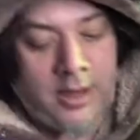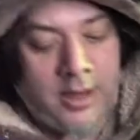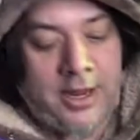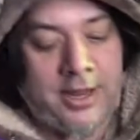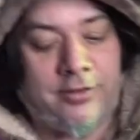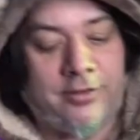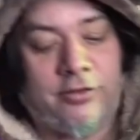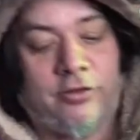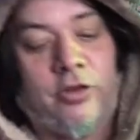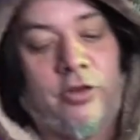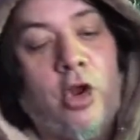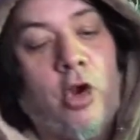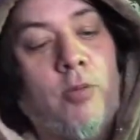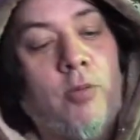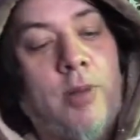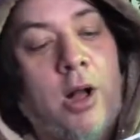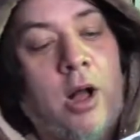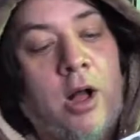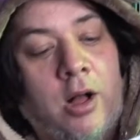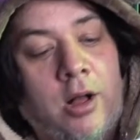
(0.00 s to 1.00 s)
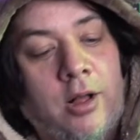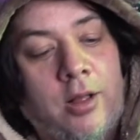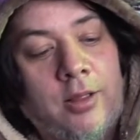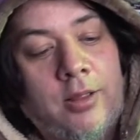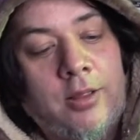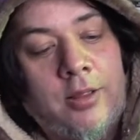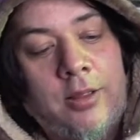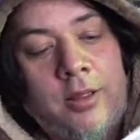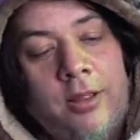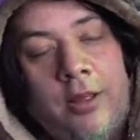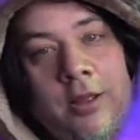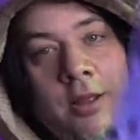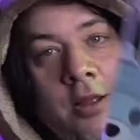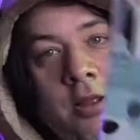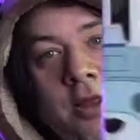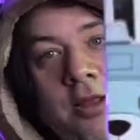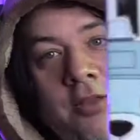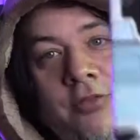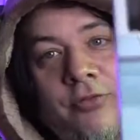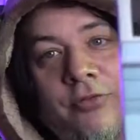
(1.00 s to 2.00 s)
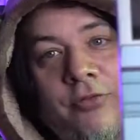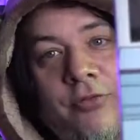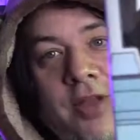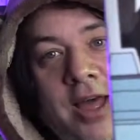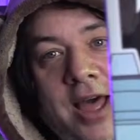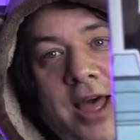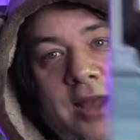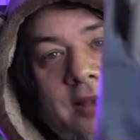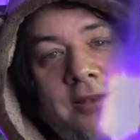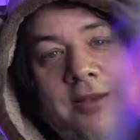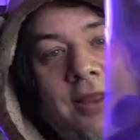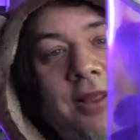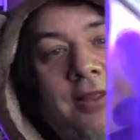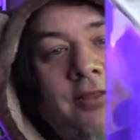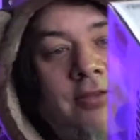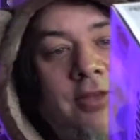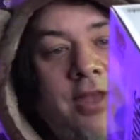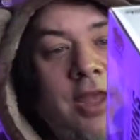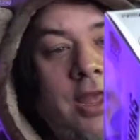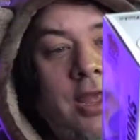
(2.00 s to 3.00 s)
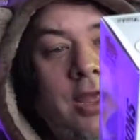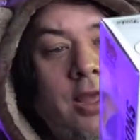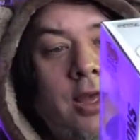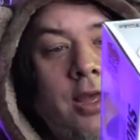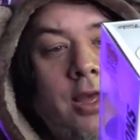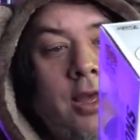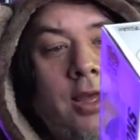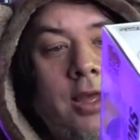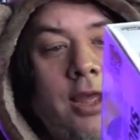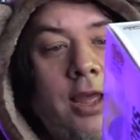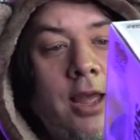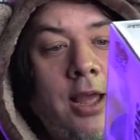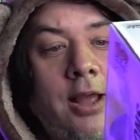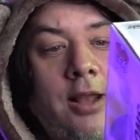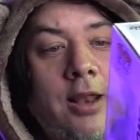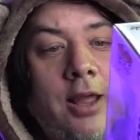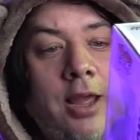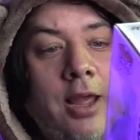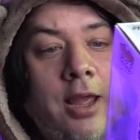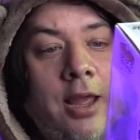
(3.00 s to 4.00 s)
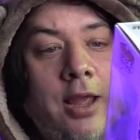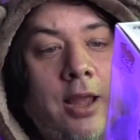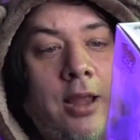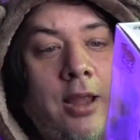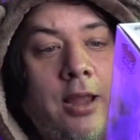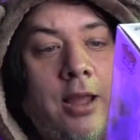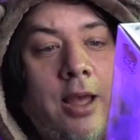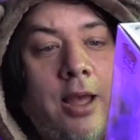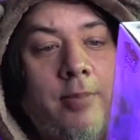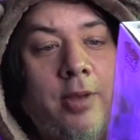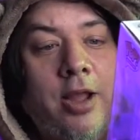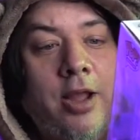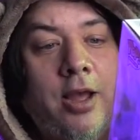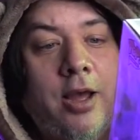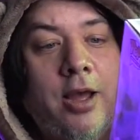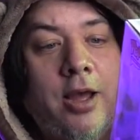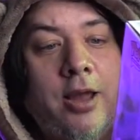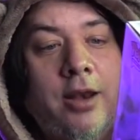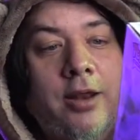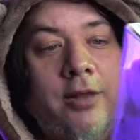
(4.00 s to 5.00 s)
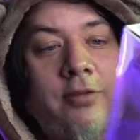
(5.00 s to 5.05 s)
It's Snowball. It's flocked. It's a LA Comic-Con